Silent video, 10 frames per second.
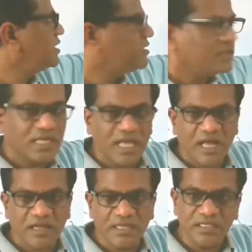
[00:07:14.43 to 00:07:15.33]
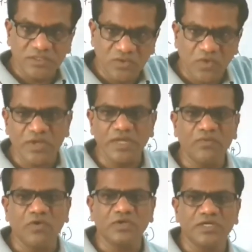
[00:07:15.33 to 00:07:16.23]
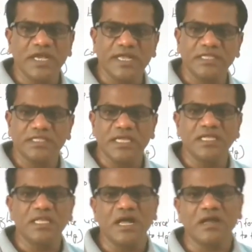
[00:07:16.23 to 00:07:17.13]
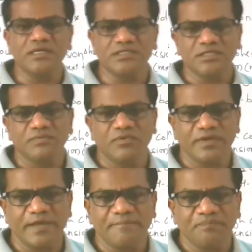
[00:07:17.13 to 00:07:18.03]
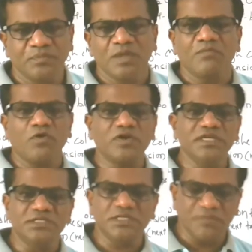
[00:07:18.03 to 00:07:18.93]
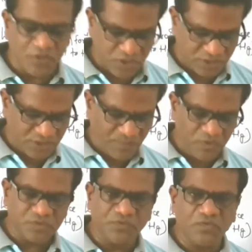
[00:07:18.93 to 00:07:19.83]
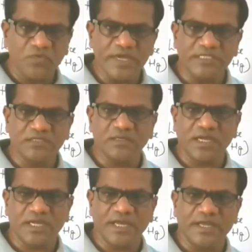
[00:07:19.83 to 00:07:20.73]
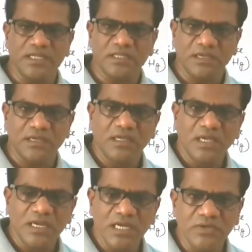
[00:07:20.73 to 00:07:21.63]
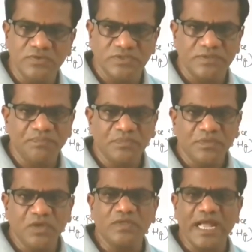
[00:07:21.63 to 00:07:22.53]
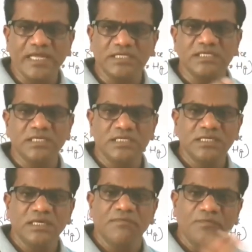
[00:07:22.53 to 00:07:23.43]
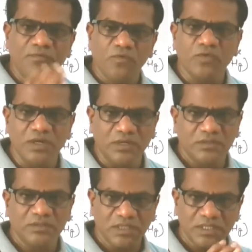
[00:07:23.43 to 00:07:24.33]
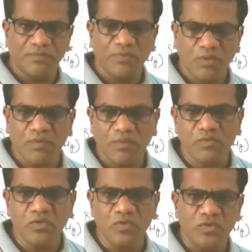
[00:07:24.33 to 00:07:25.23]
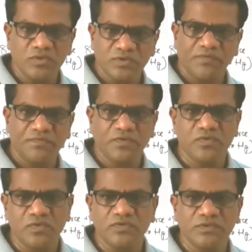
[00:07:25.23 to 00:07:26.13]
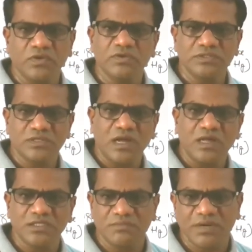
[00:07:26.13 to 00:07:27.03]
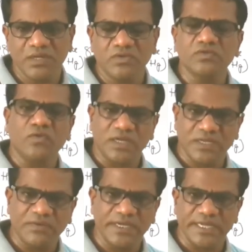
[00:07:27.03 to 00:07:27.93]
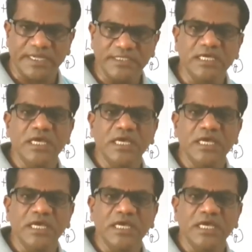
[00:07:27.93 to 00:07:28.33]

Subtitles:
they are dissolved in water and then they are distributed. For distribution, suppose food is created in the leaves. Now that food in the form of glucose or fructose or starch, maltose, whatever it is,